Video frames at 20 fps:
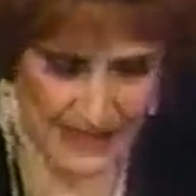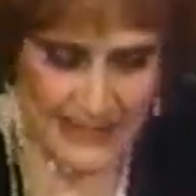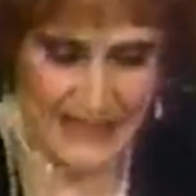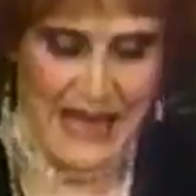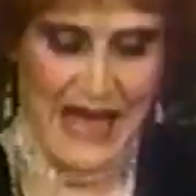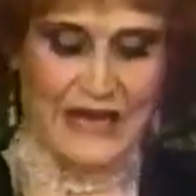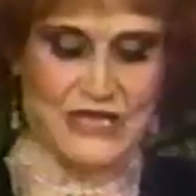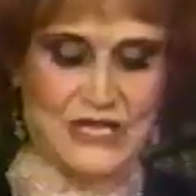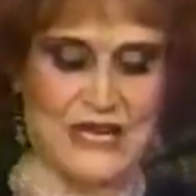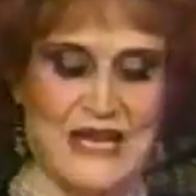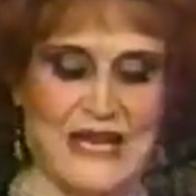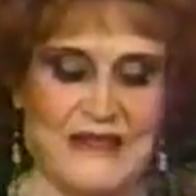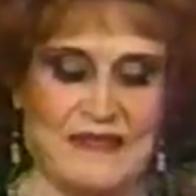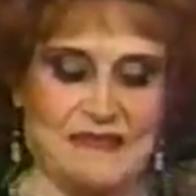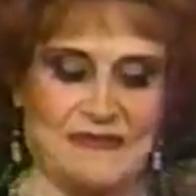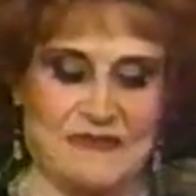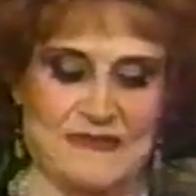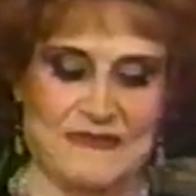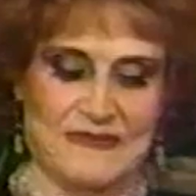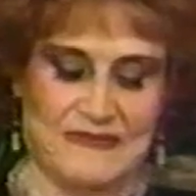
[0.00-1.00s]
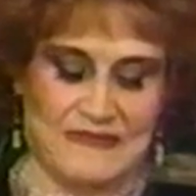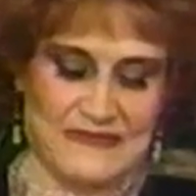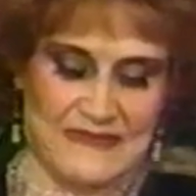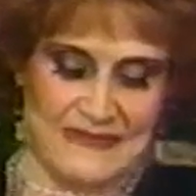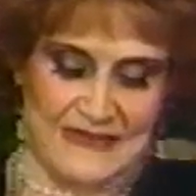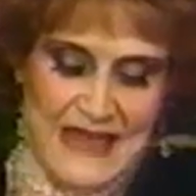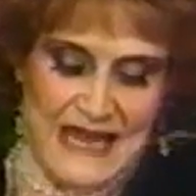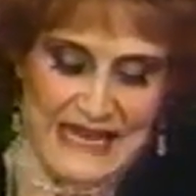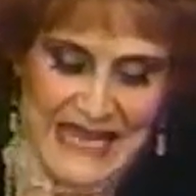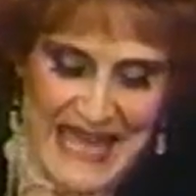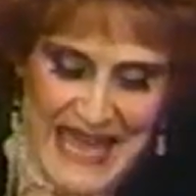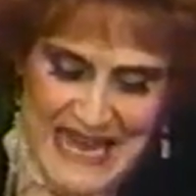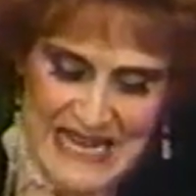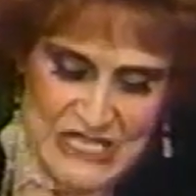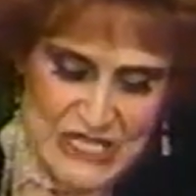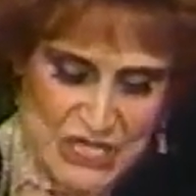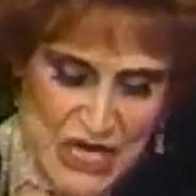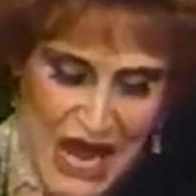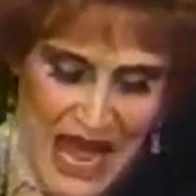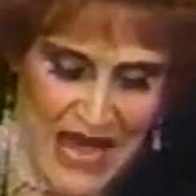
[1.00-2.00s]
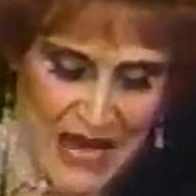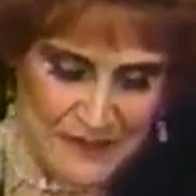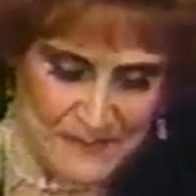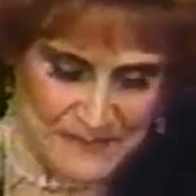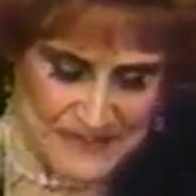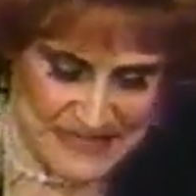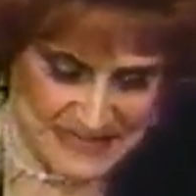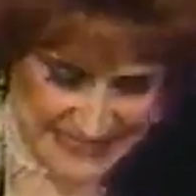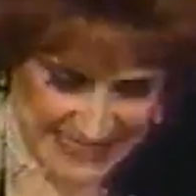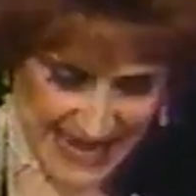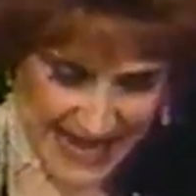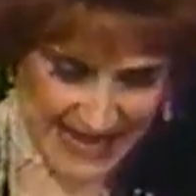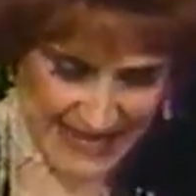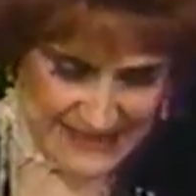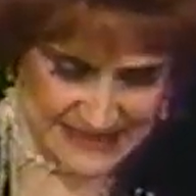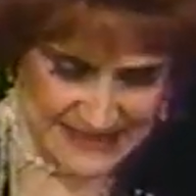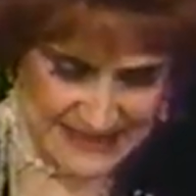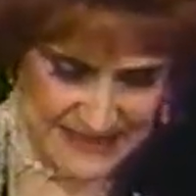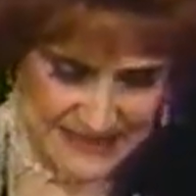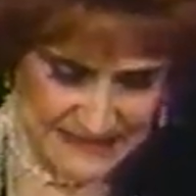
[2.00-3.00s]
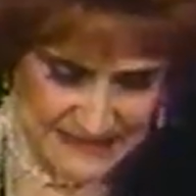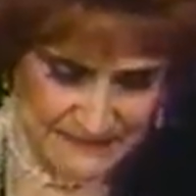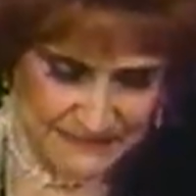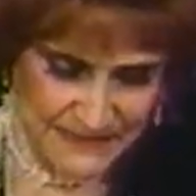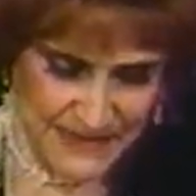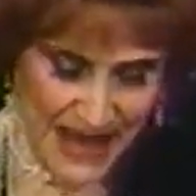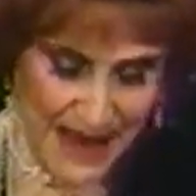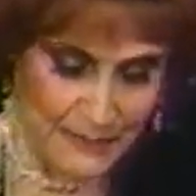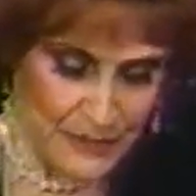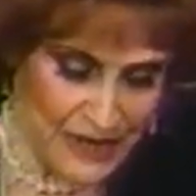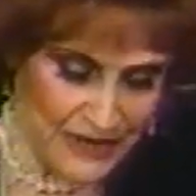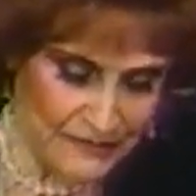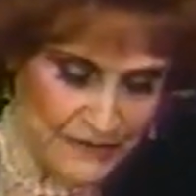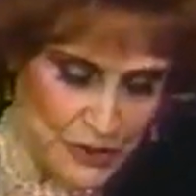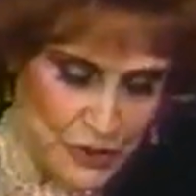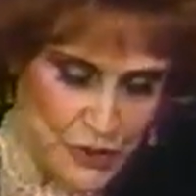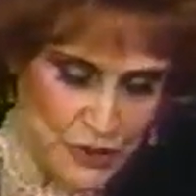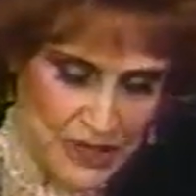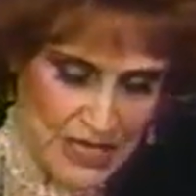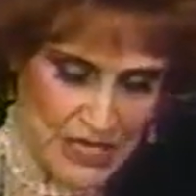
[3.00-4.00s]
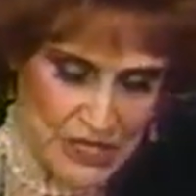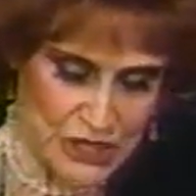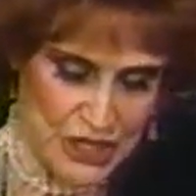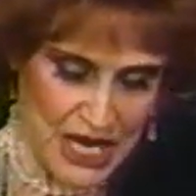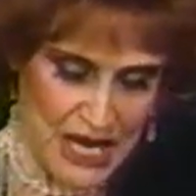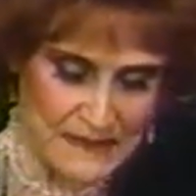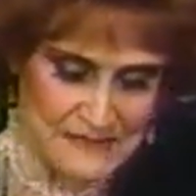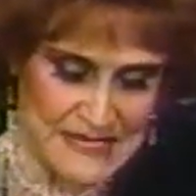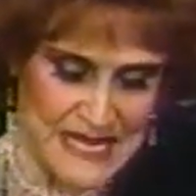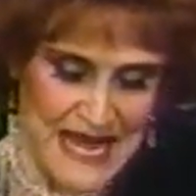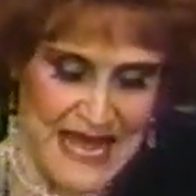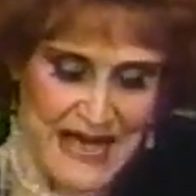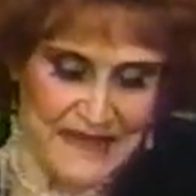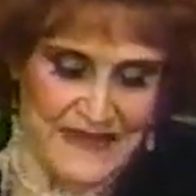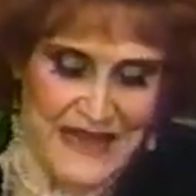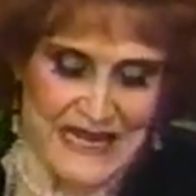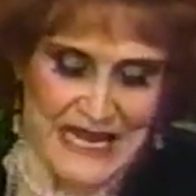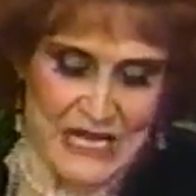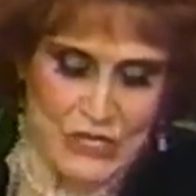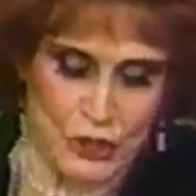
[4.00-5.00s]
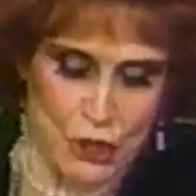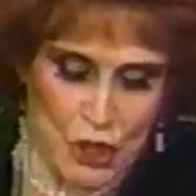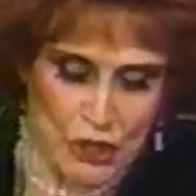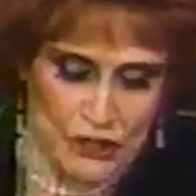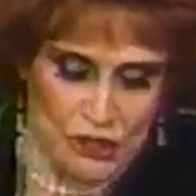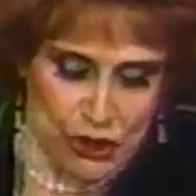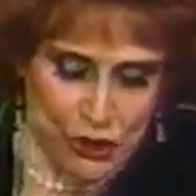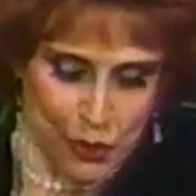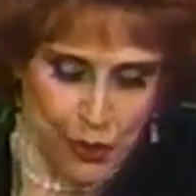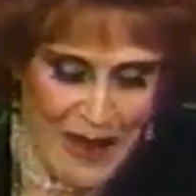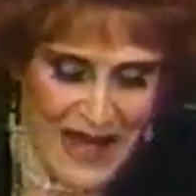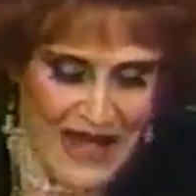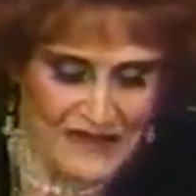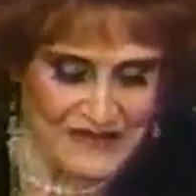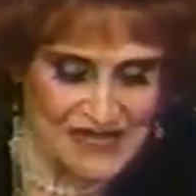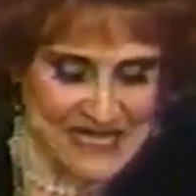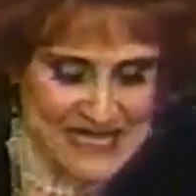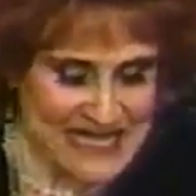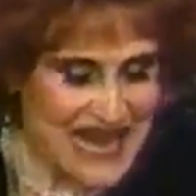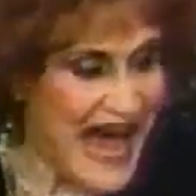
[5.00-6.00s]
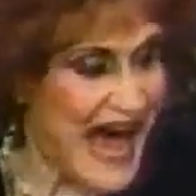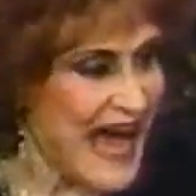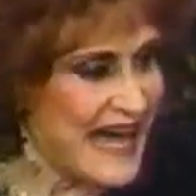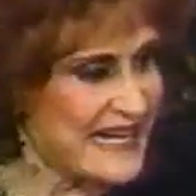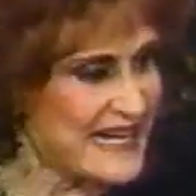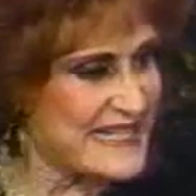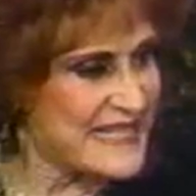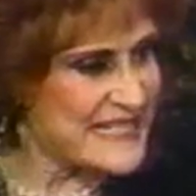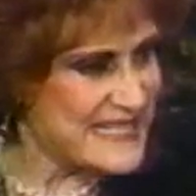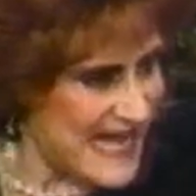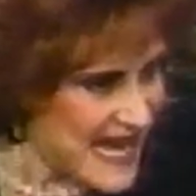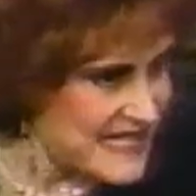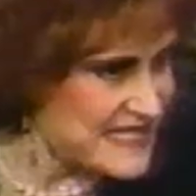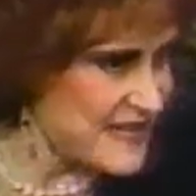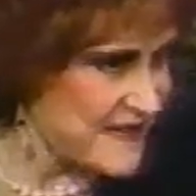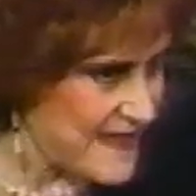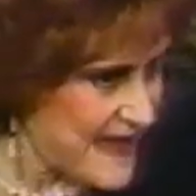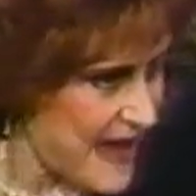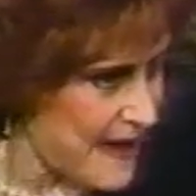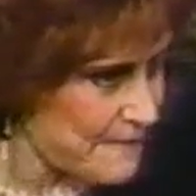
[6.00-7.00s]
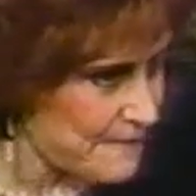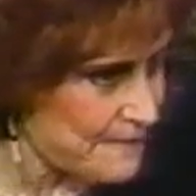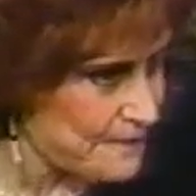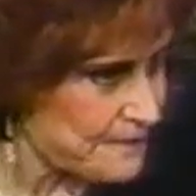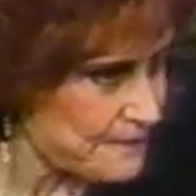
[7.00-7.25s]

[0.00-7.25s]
Now, the King James says, I'm reading the New King James, that he took the 12 aside and said to them.